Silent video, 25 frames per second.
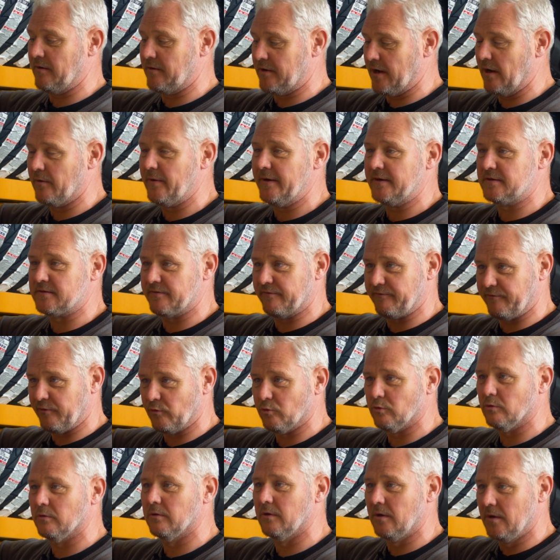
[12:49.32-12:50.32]
go into
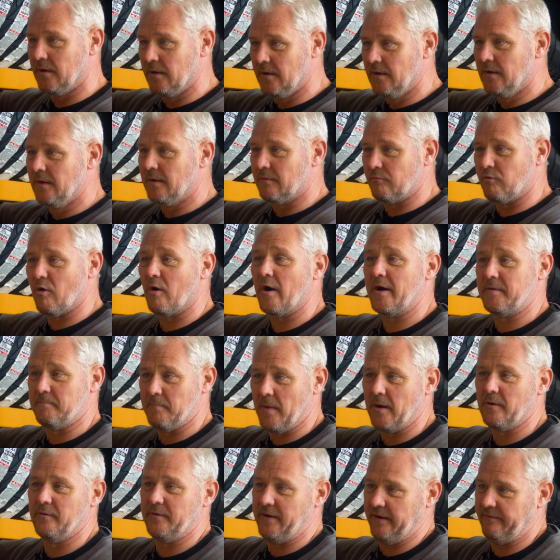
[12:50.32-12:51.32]
full ride
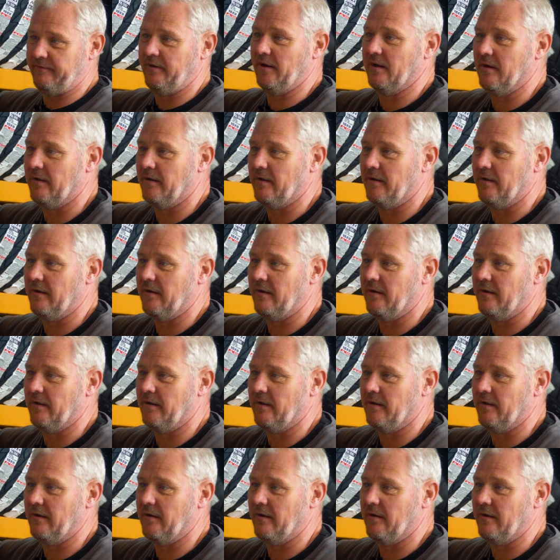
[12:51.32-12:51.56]
mode, if you